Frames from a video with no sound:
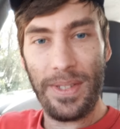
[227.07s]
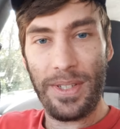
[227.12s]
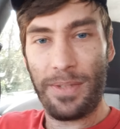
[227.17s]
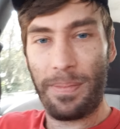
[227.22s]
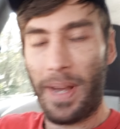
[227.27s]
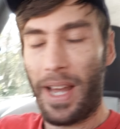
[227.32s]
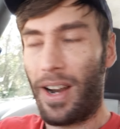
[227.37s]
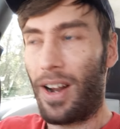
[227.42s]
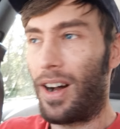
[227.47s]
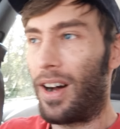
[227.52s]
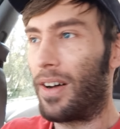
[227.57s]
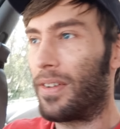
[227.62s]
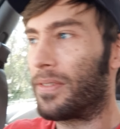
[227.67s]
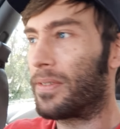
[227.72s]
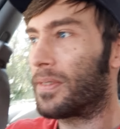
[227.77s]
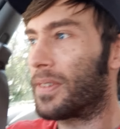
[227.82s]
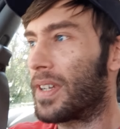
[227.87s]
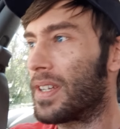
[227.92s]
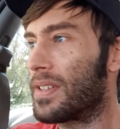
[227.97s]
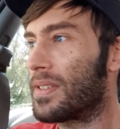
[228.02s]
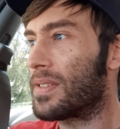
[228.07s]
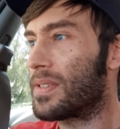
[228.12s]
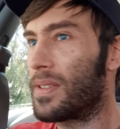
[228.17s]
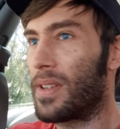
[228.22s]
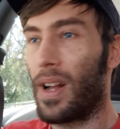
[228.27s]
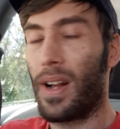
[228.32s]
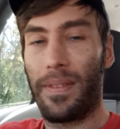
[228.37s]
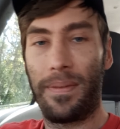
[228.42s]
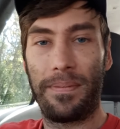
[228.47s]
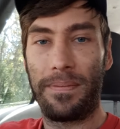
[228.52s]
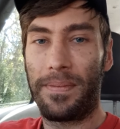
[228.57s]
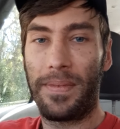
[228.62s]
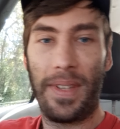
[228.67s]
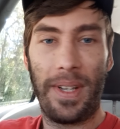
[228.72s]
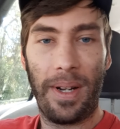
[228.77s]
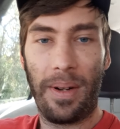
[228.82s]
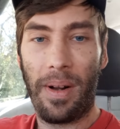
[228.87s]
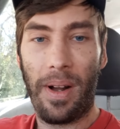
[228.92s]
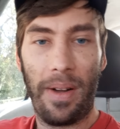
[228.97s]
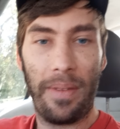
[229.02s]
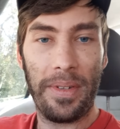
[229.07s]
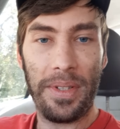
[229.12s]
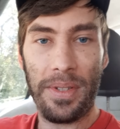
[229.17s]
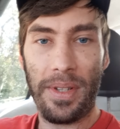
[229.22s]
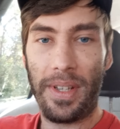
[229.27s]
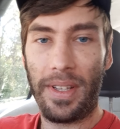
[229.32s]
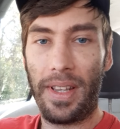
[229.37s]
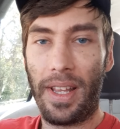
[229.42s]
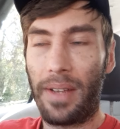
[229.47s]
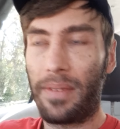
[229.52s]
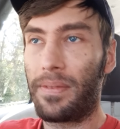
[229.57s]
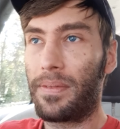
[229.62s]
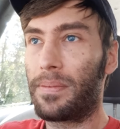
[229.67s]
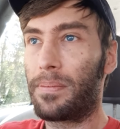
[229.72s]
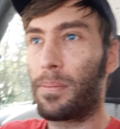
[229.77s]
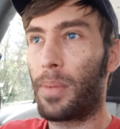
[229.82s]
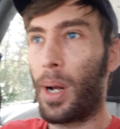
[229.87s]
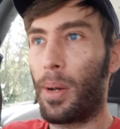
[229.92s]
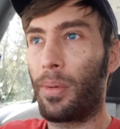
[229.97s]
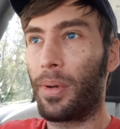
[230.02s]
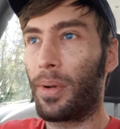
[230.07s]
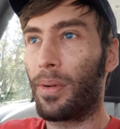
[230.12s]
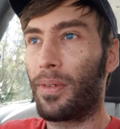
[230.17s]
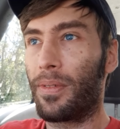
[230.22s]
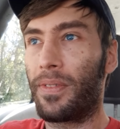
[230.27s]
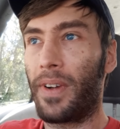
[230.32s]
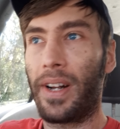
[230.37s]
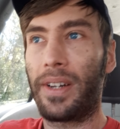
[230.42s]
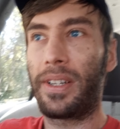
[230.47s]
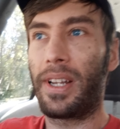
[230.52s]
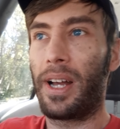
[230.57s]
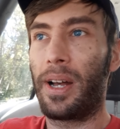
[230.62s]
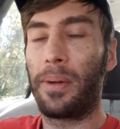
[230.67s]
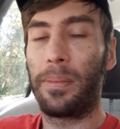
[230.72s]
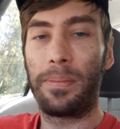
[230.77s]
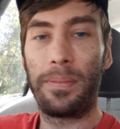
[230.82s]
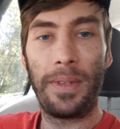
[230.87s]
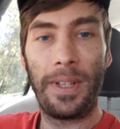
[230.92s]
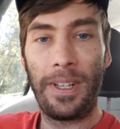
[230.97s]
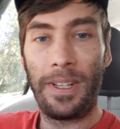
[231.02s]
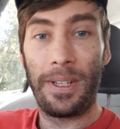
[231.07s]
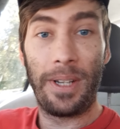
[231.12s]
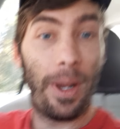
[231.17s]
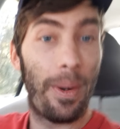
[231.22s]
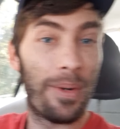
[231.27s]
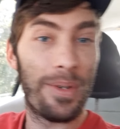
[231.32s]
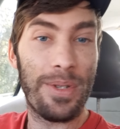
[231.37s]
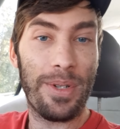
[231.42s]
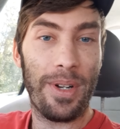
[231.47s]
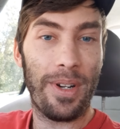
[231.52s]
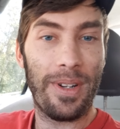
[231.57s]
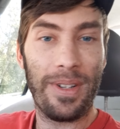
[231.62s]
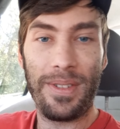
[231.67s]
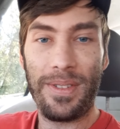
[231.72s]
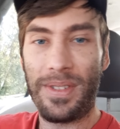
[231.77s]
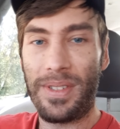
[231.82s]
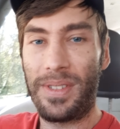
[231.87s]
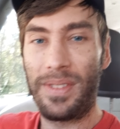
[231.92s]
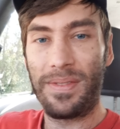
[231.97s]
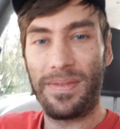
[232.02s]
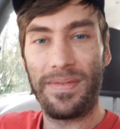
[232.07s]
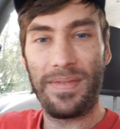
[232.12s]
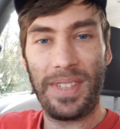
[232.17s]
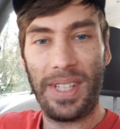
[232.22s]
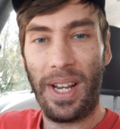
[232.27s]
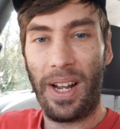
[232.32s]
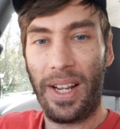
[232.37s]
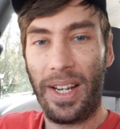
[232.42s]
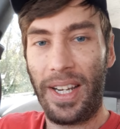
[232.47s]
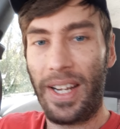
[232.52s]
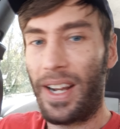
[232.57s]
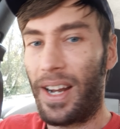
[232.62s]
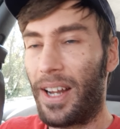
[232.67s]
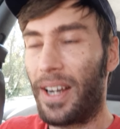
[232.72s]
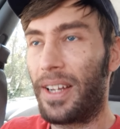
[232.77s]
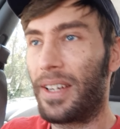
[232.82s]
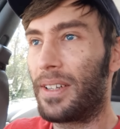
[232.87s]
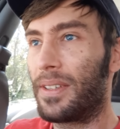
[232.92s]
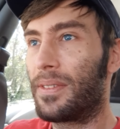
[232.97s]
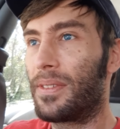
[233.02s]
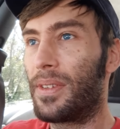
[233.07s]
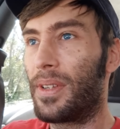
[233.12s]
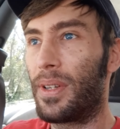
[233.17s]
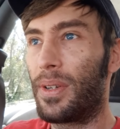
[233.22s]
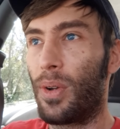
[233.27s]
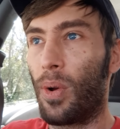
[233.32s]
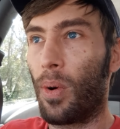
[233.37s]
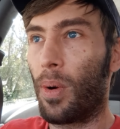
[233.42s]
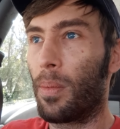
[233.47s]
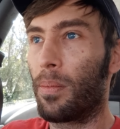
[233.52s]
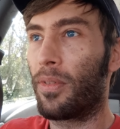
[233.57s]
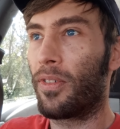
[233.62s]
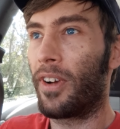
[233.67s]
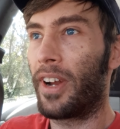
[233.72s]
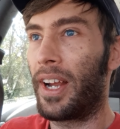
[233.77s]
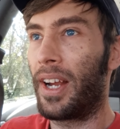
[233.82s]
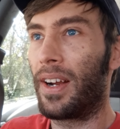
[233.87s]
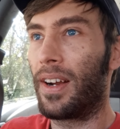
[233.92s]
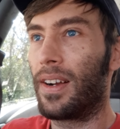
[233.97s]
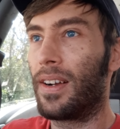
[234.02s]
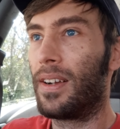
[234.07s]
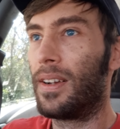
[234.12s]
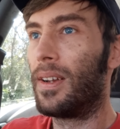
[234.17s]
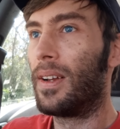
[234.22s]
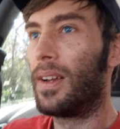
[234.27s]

sped off because, obviously they probably were fucked up. No insurance, yada yada, the norm for here.